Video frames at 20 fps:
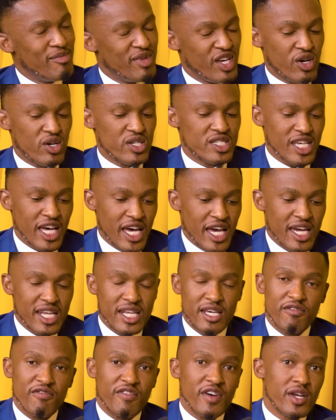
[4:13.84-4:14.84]
Because I
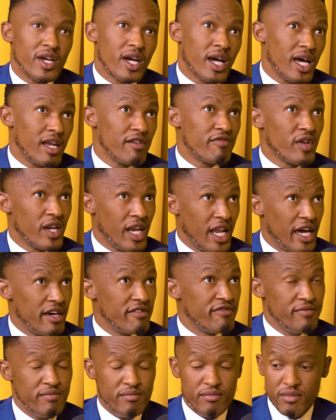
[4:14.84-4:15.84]
had a very colorful
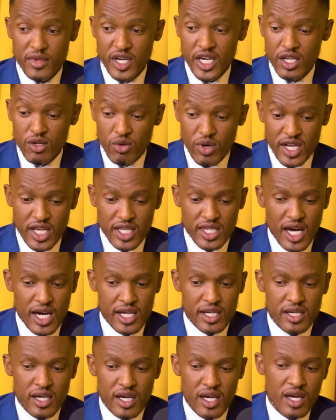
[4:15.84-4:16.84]
life in
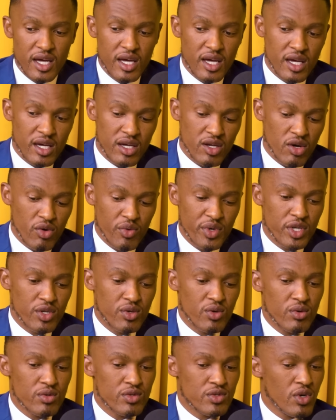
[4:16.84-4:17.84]
Duanenggan. You know, we
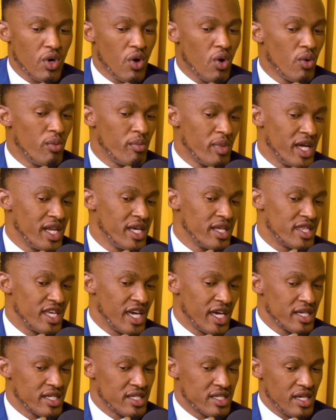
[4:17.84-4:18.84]
do so many
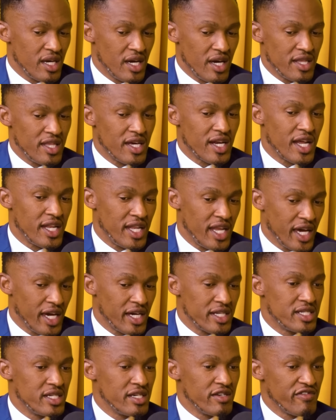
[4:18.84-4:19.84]
things that are
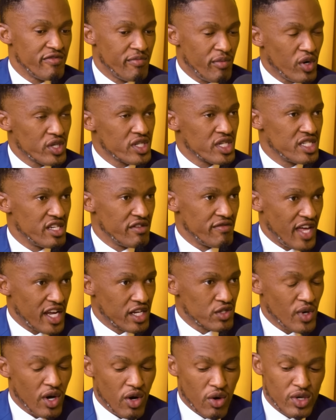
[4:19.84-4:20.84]
negative, positive.
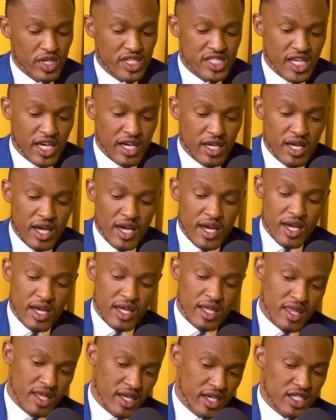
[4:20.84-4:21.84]
That is why I always say
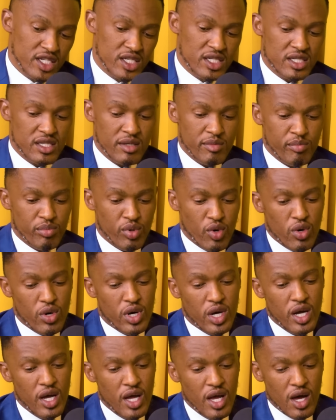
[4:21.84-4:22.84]
this
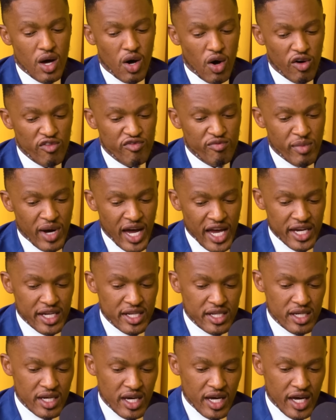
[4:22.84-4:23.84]
book of
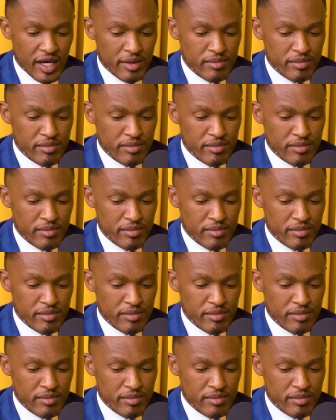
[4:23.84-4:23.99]
mine,